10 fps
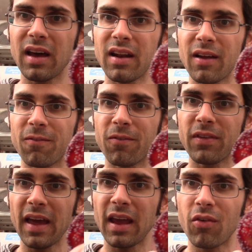kind of like
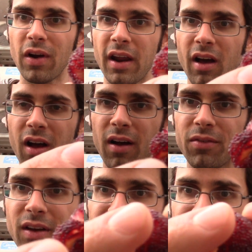flake right
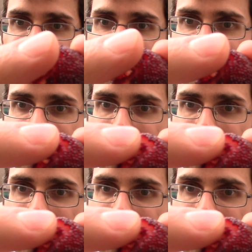off. Look at that.